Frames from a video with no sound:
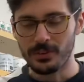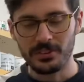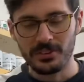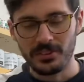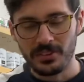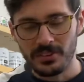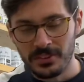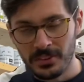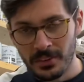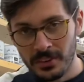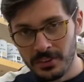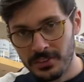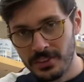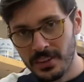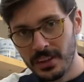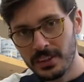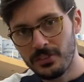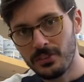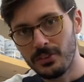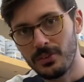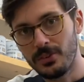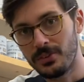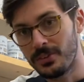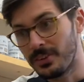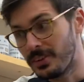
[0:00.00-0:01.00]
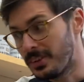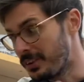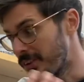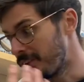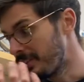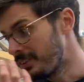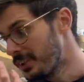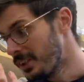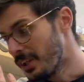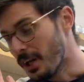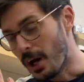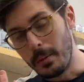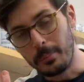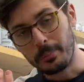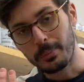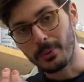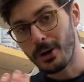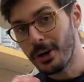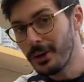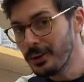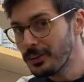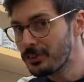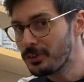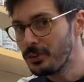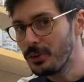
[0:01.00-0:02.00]
as I said, using a
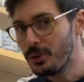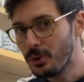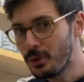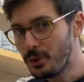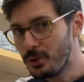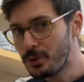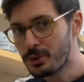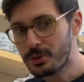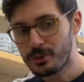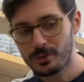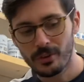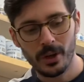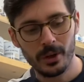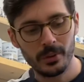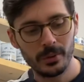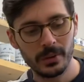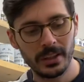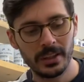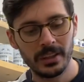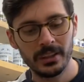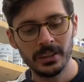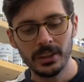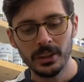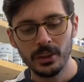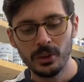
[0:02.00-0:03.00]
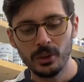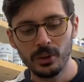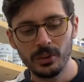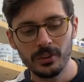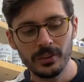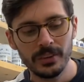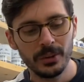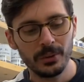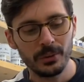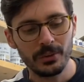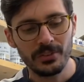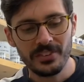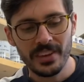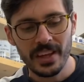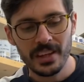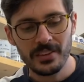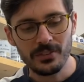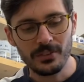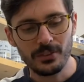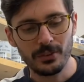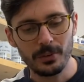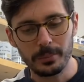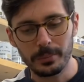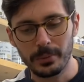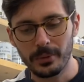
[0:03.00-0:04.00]
brush or a roller or a little
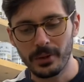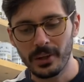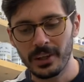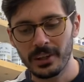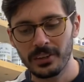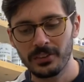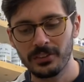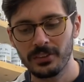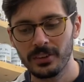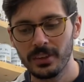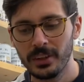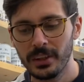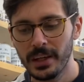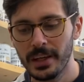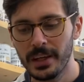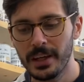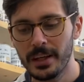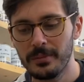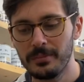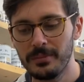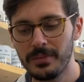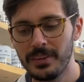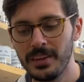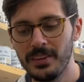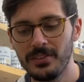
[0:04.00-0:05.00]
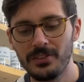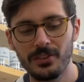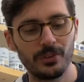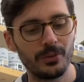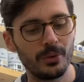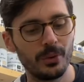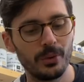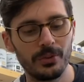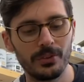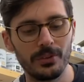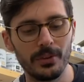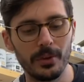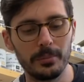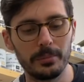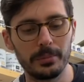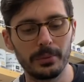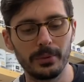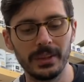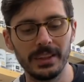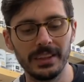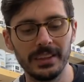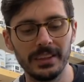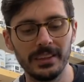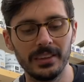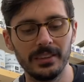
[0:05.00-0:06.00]
stencil brush. These are also
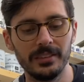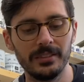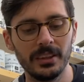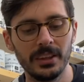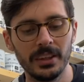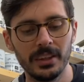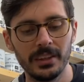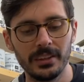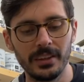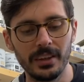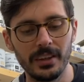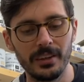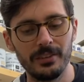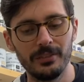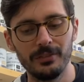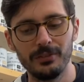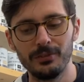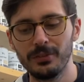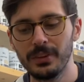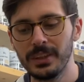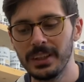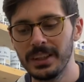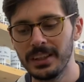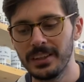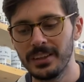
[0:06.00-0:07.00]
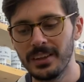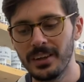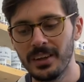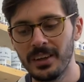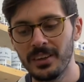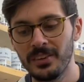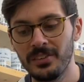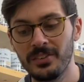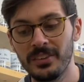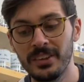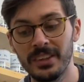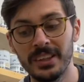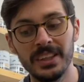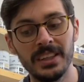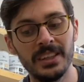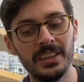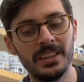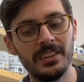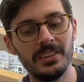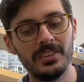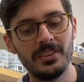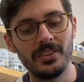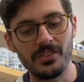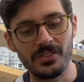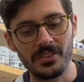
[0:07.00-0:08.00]
brilliant. They're really nicely
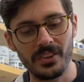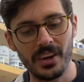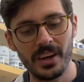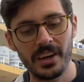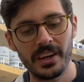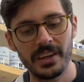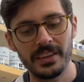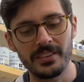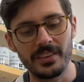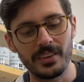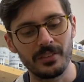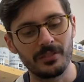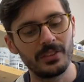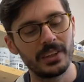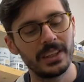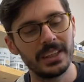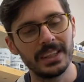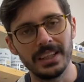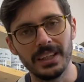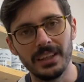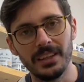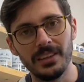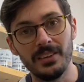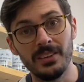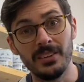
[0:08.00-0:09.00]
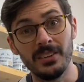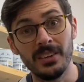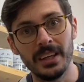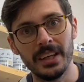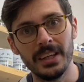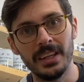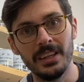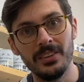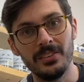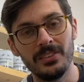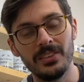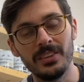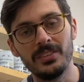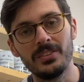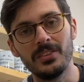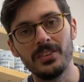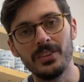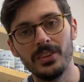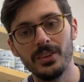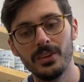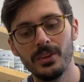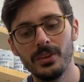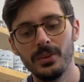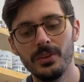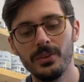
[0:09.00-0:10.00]
designed. They're really easy to
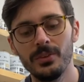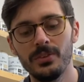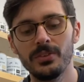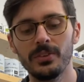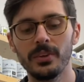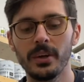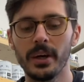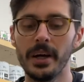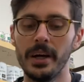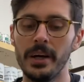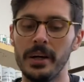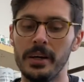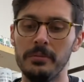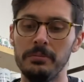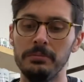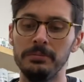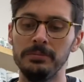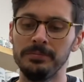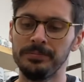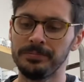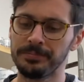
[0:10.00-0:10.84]
use. And